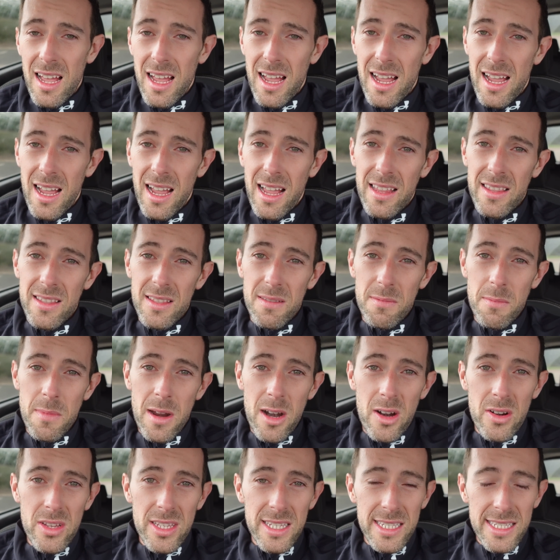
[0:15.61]
and
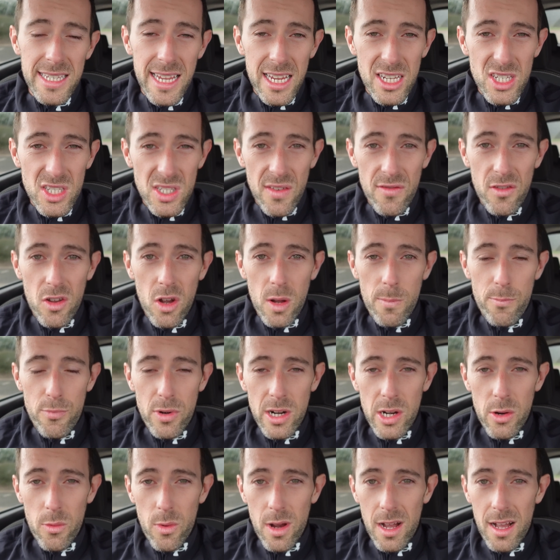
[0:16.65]
marathon sessions have gone
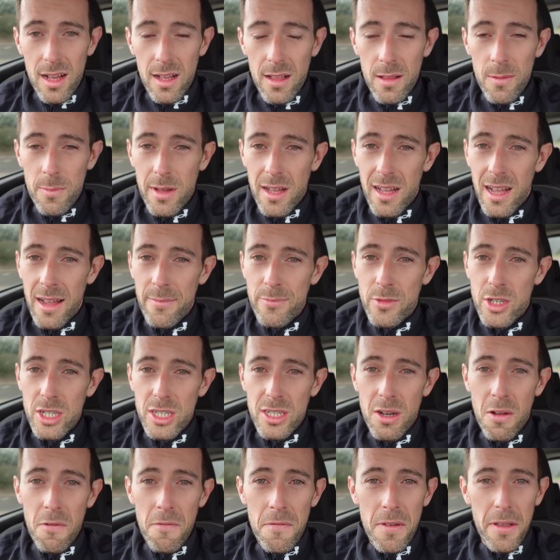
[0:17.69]
pretty well, but I just
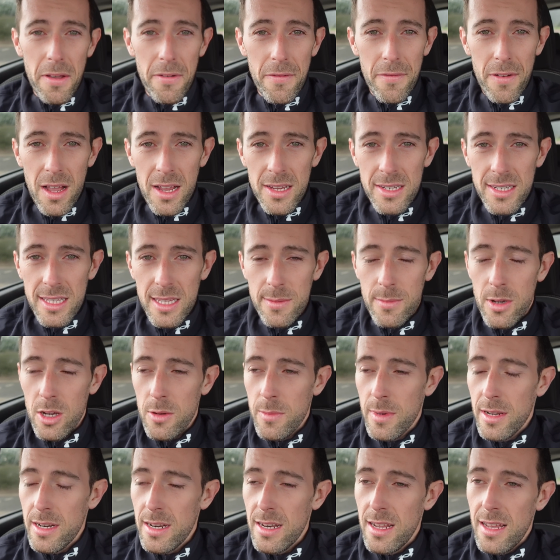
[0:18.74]
don't feel fast at the
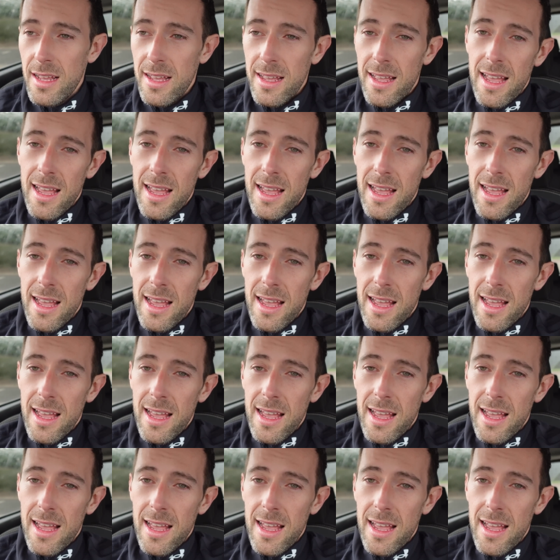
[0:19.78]
moment.